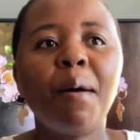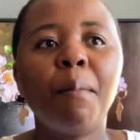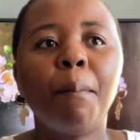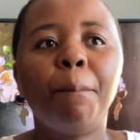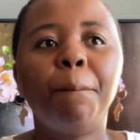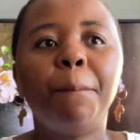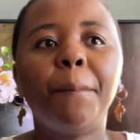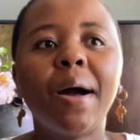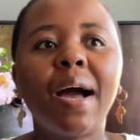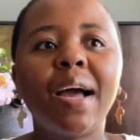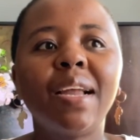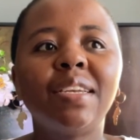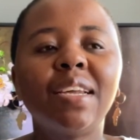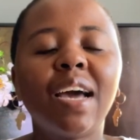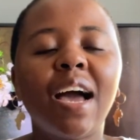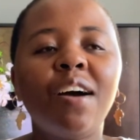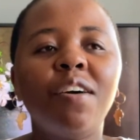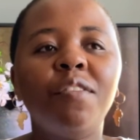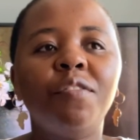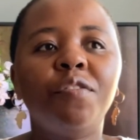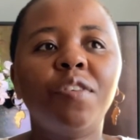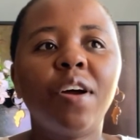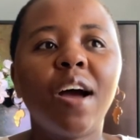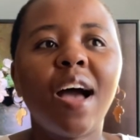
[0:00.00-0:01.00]
but
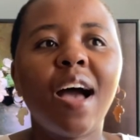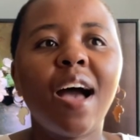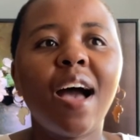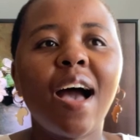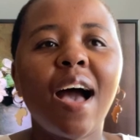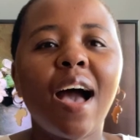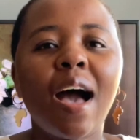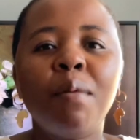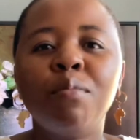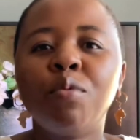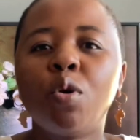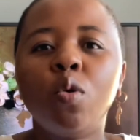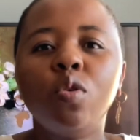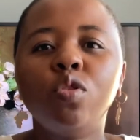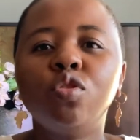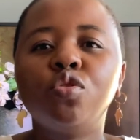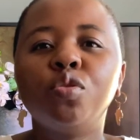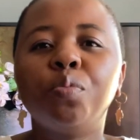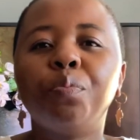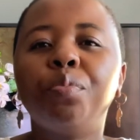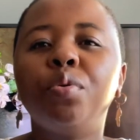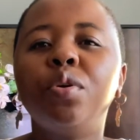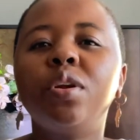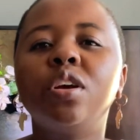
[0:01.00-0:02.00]
I'm going
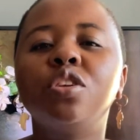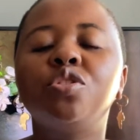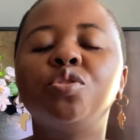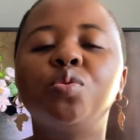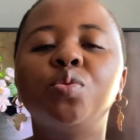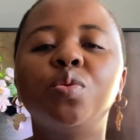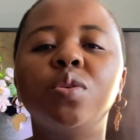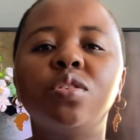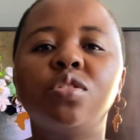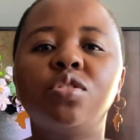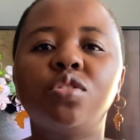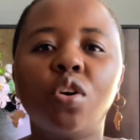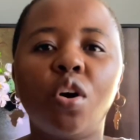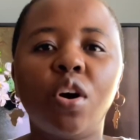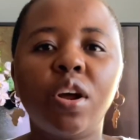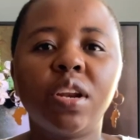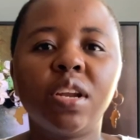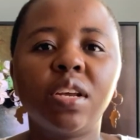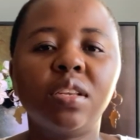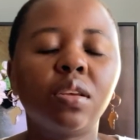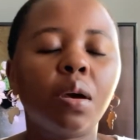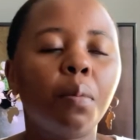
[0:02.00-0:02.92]
to put a twist on it.